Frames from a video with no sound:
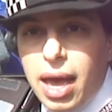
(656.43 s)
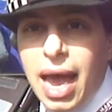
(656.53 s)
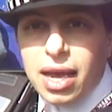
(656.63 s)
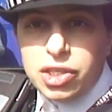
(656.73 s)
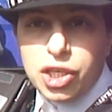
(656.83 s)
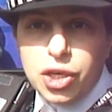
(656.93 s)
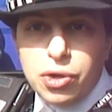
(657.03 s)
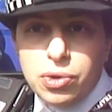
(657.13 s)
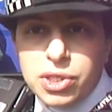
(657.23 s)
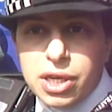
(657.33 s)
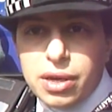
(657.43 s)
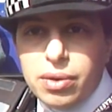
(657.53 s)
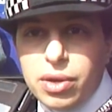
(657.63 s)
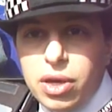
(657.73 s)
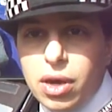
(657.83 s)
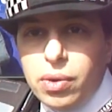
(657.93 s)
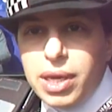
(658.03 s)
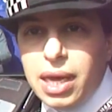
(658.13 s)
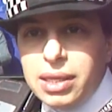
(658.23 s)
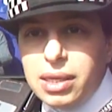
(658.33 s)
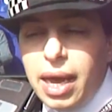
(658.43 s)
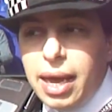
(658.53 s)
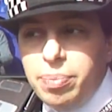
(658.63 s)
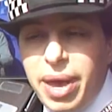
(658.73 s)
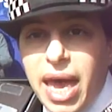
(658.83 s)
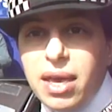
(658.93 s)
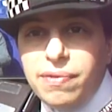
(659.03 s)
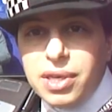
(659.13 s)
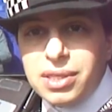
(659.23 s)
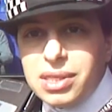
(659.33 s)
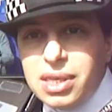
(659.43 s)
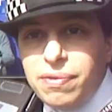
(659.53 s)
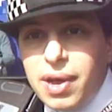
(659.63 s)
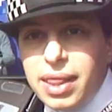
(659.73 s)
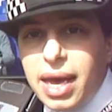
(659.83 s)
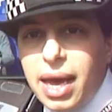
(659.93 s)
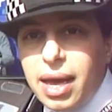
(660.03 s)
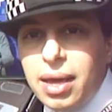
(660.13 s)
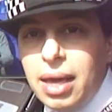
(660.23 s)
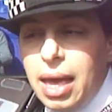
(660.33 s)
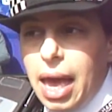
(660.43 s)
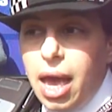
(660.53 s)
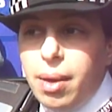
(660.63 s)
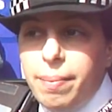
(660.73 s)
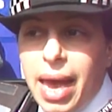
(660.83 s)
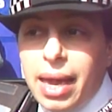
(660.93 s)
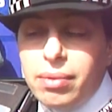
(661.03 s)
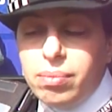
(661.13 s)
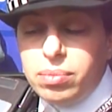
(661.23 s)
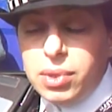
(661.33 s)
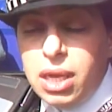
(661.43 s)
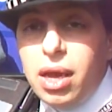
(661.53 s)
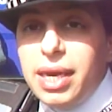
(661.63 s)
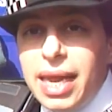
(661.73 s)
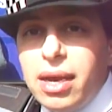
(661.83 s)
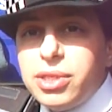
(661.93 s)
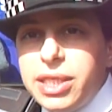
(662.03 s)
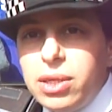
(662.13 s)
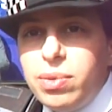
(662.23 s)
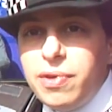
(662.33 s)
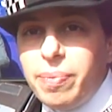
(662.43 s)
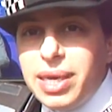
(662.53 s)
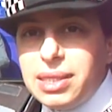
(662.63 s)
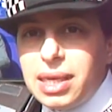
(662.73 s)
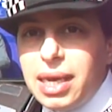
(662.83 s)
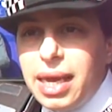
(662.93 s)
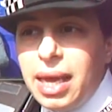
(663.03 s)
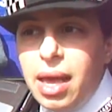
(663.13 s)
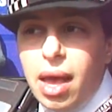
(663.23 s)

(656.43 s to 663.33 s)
attitudes and behaviours and stuff like that, and learning how to deal with it basically.